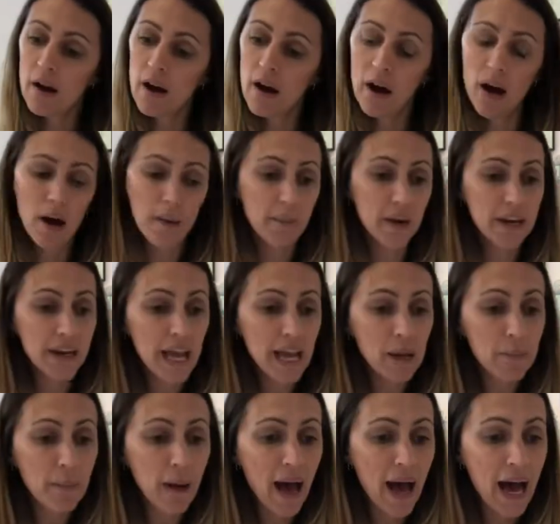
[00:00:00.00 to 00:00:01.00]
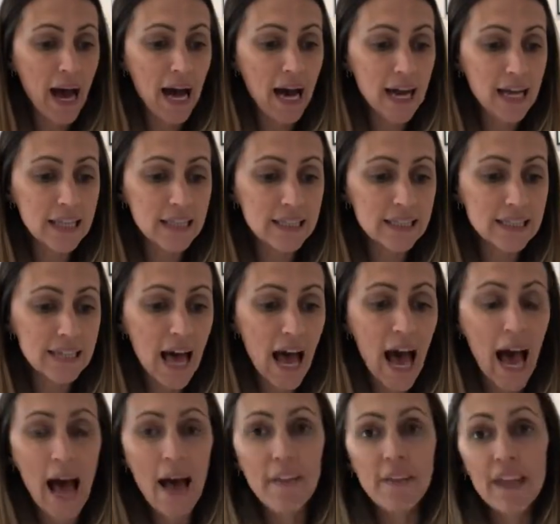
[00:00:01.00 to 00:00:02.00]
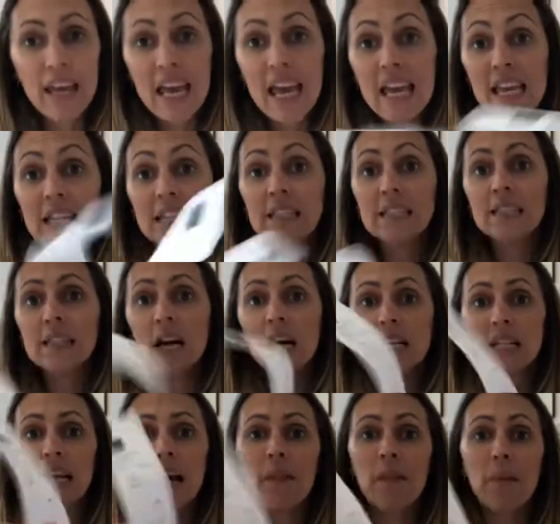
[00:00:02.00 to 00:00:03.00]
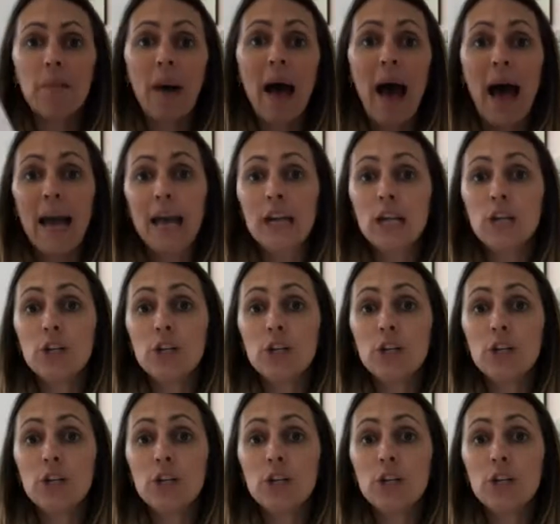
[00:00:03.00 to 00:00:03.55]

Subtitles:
a neck band, and the insert down the back.